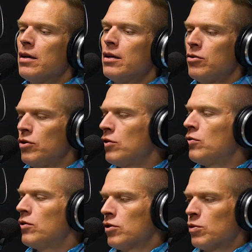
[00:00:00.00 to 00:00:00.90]

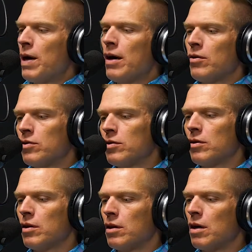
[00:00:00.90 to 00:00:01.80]
you and your spouse
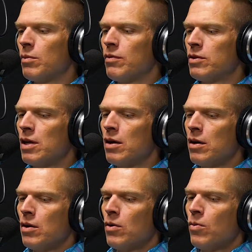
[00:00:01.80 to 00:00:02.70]
come up and say,
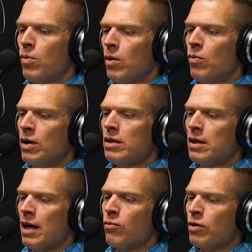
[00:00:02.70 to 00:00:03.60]
what
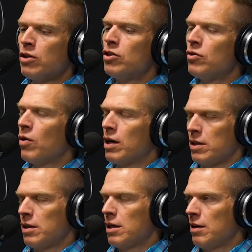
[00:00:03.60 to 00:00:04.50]
God, what do you want
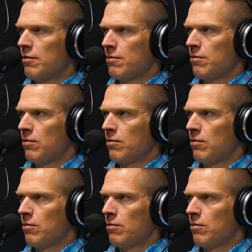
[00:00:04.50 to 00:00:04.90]
us to give?